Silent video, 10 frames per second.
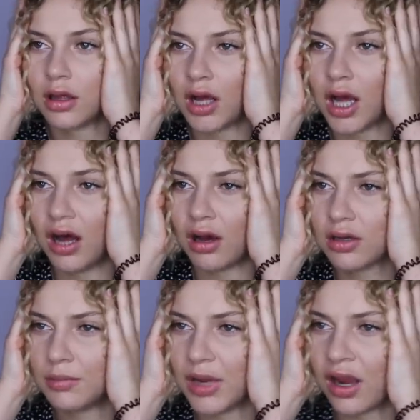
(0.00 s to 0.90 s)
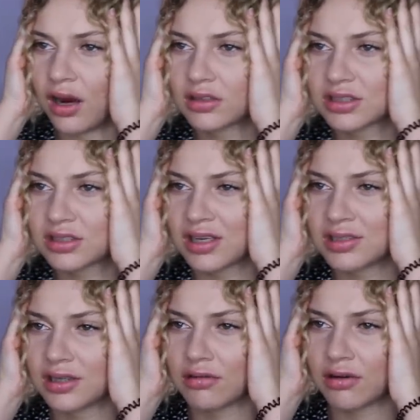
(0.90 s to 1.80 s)
How come my hair just
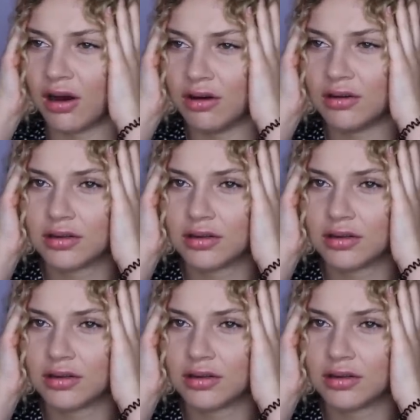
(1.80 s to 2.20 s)
doesn't grow?